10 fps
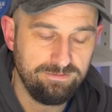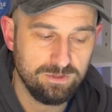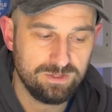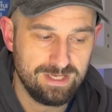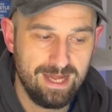
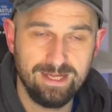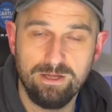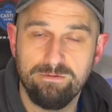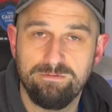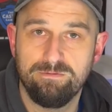you're starting
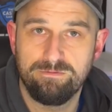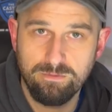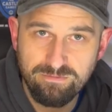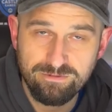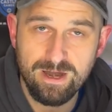off
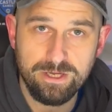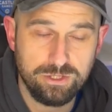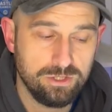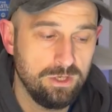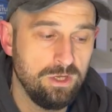from
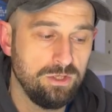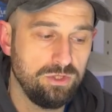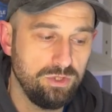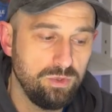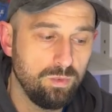fresh,
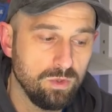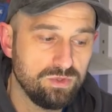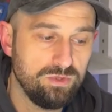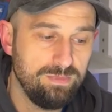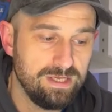you
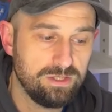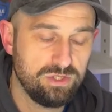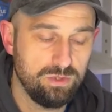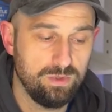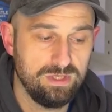want to make
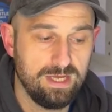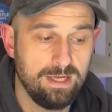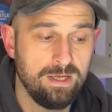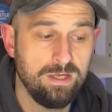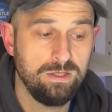sure
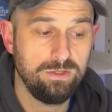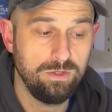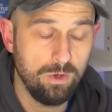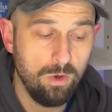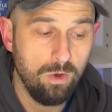that
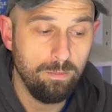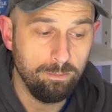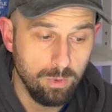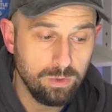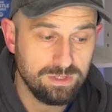your
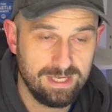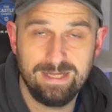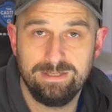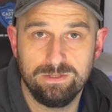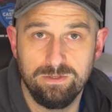book
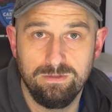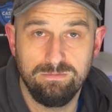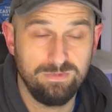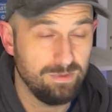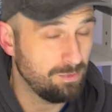title,
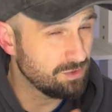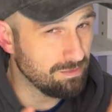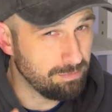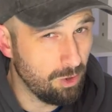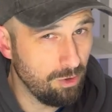the most
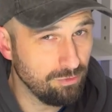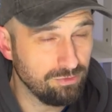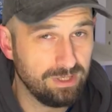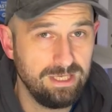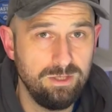
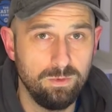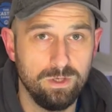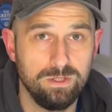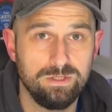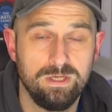important
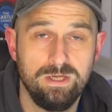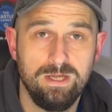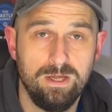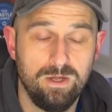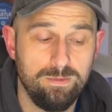keyword
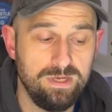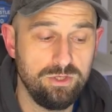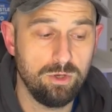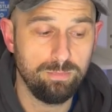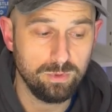in
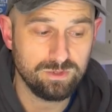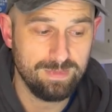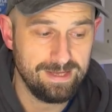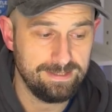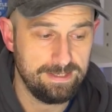your book's
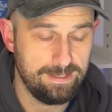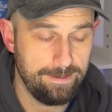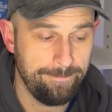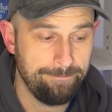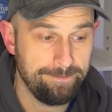
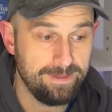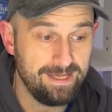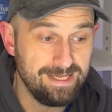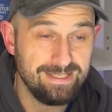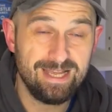metadata,
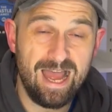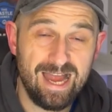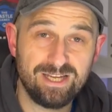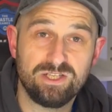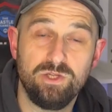is
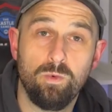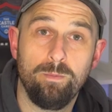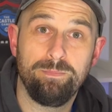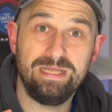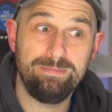actually
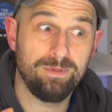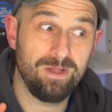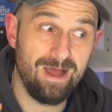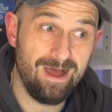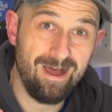what
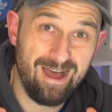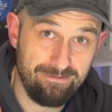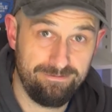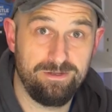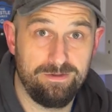people are
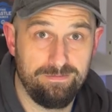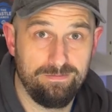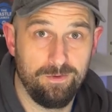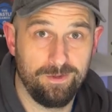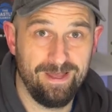after.
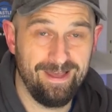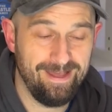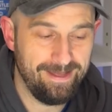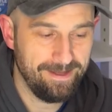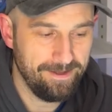
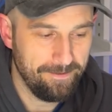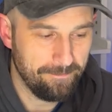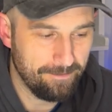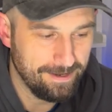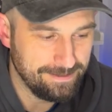Okay,
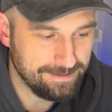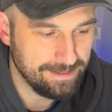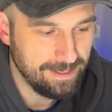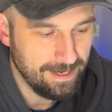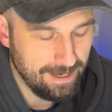right.
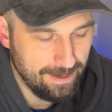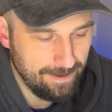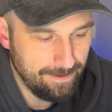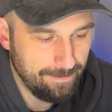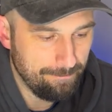
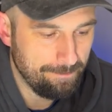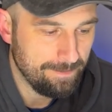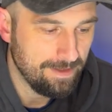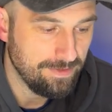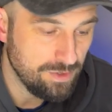The
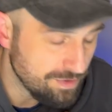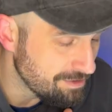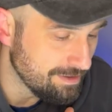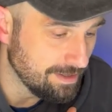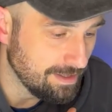other
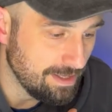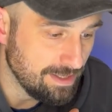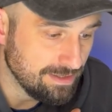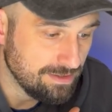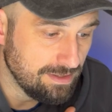thing
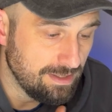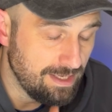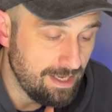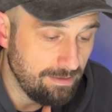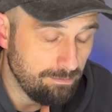is
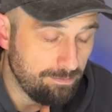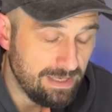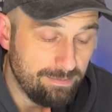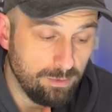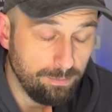
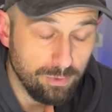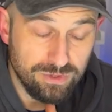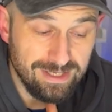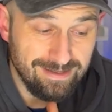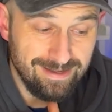people
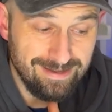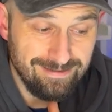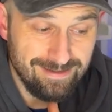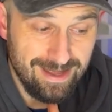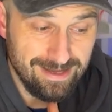putting
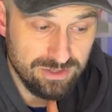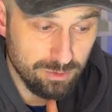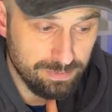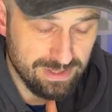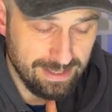in their
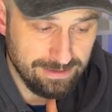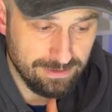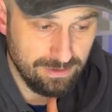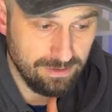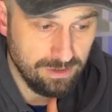
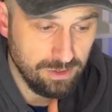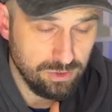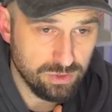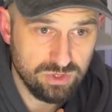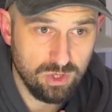subtitle
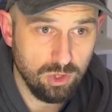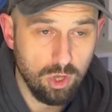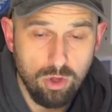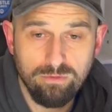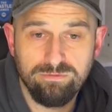just a
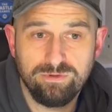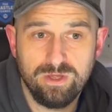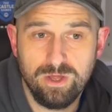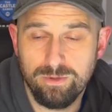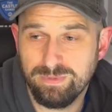lot of
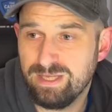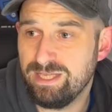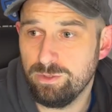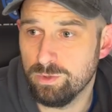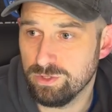
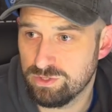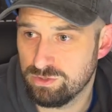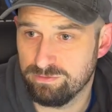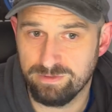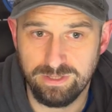keyword
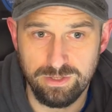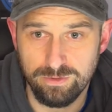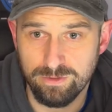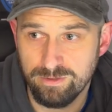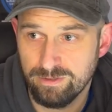stuffing,
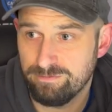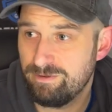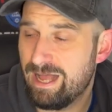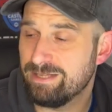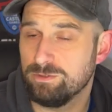
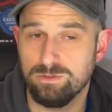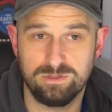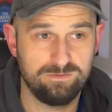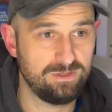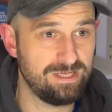for
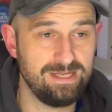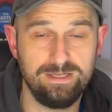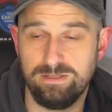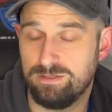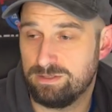adults, for
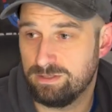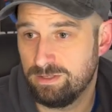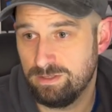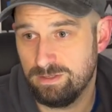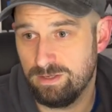teens,
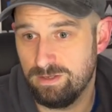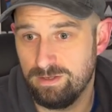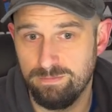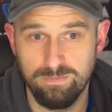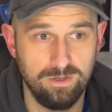
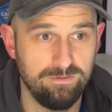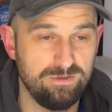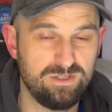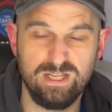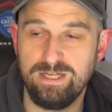for
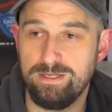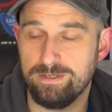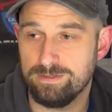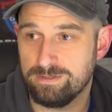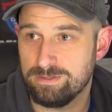
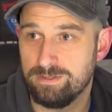seniors,